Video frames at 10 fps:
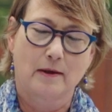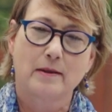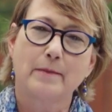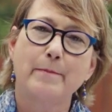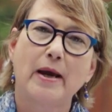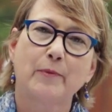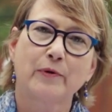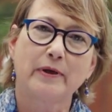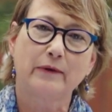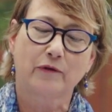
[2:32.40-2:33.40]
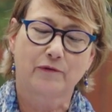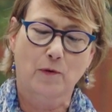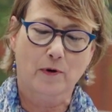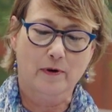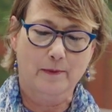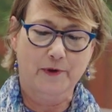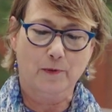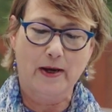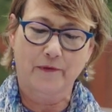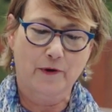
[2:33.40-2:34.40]
The memories formed
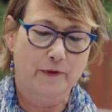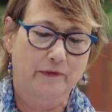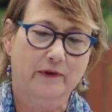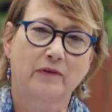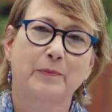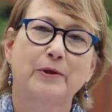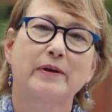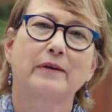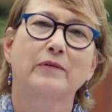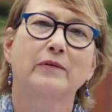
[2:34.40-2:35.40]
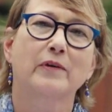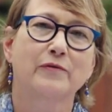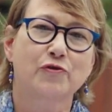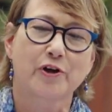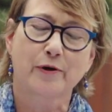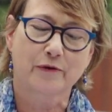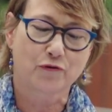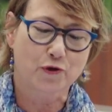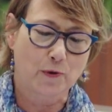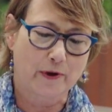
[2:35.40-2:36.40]
around those experiences of shared
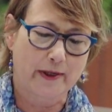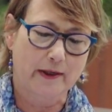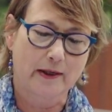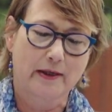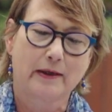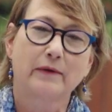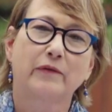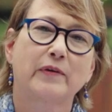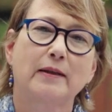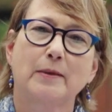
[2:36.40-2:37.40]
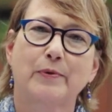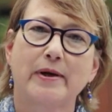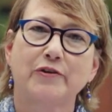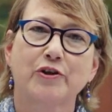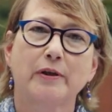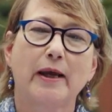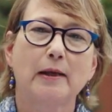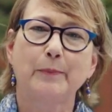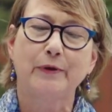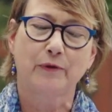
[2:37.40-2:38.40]
joy, celebration,
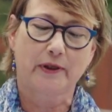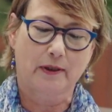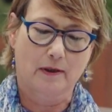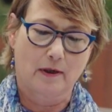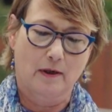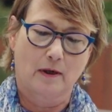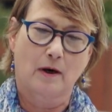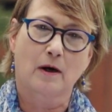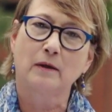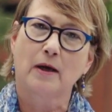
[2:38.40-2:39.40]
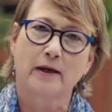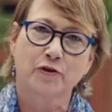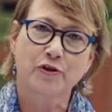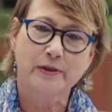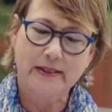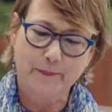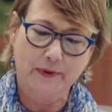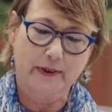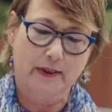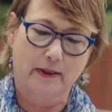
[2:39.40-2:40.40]
and beauty are lodged
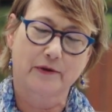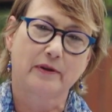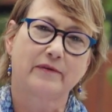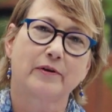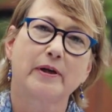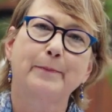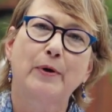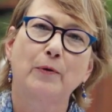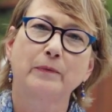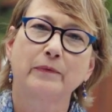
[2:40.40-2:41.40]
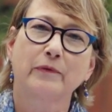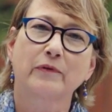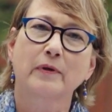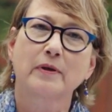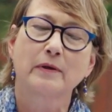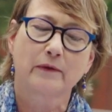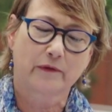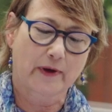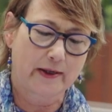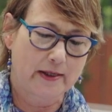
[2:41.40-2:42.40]
deeply into the very bones,
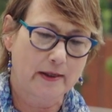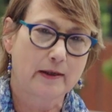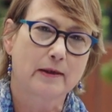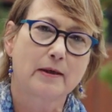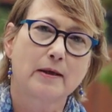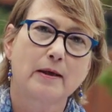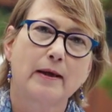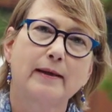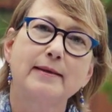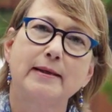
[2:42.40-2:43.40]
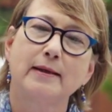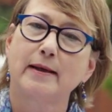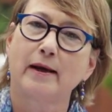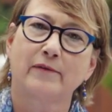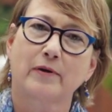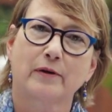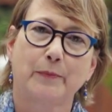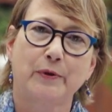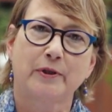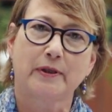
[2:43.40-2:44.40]
psyche, and DNA of our
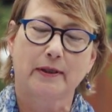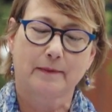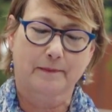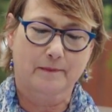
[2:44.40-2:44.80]
community.